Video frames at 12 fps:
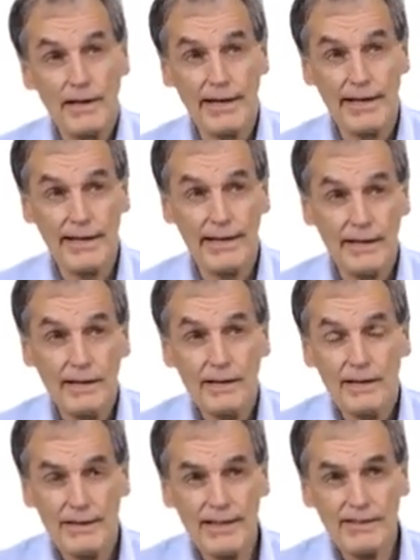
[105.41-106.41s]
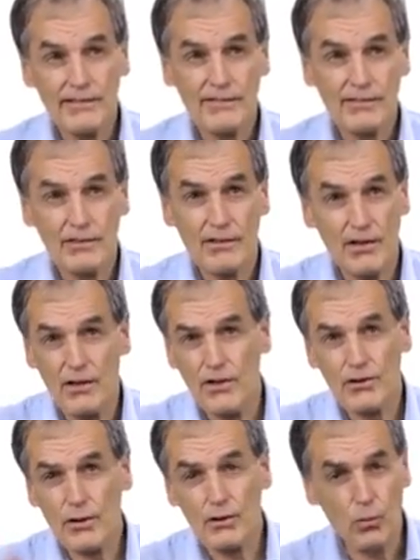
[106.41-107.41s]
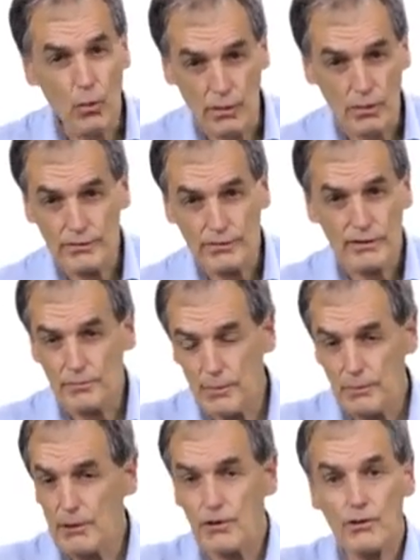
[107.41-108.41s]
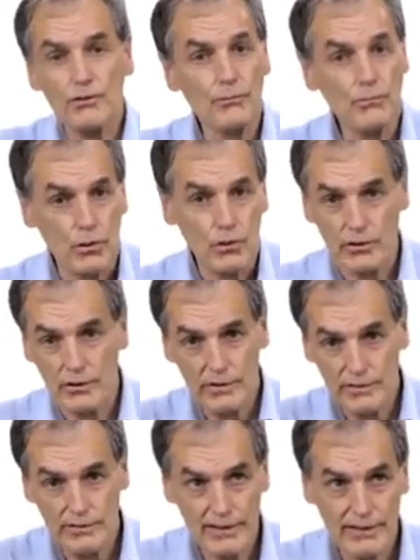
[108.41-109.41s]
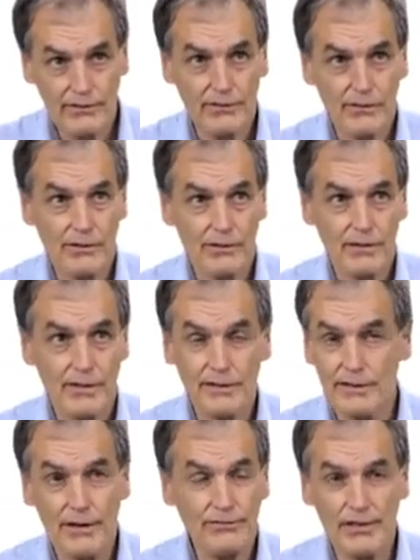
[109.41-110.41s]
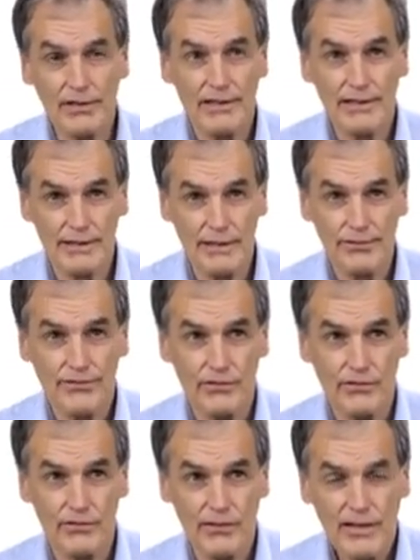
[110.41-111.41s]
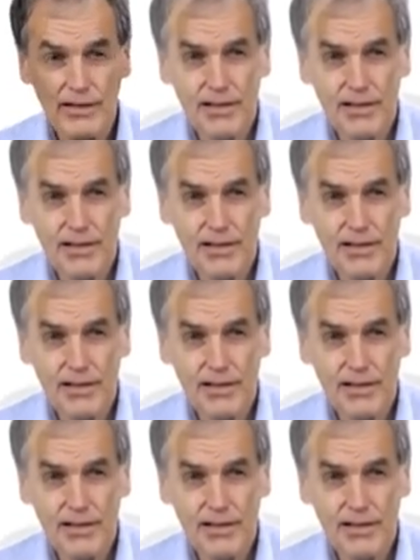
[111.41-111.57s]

And that's another world. It's maybe another MOOC. That's definitely different.